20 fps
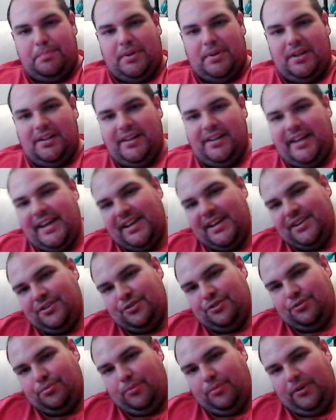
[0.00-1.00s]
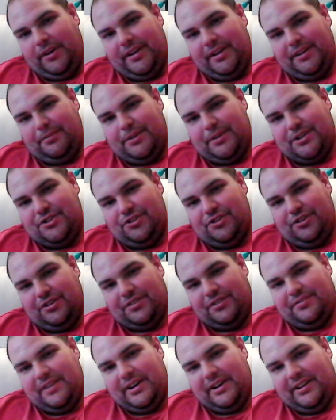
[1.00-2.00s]
This plains one, which
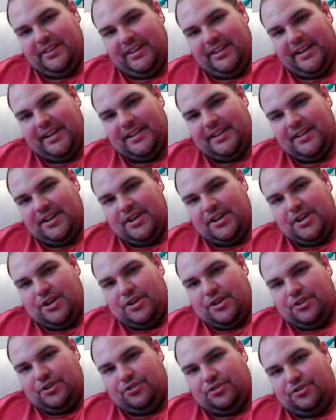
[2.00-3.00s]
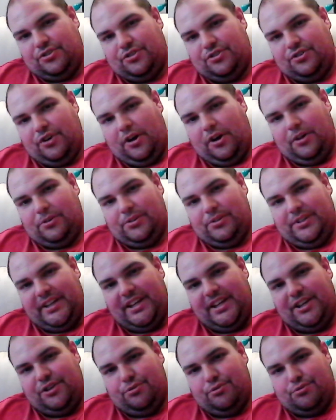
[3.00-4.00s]
looks very like
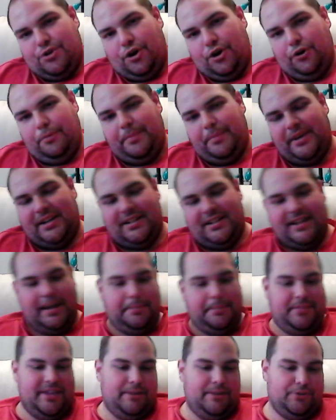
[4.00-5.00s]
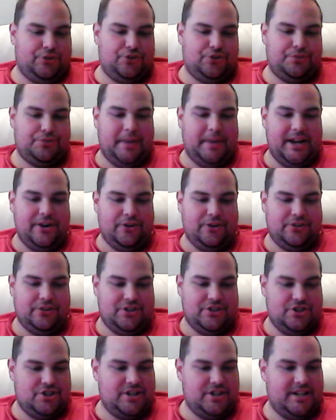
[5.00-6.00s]
scholarly utopian type thing with
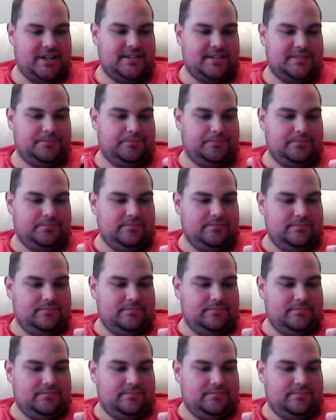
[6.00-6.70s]
spires and shit.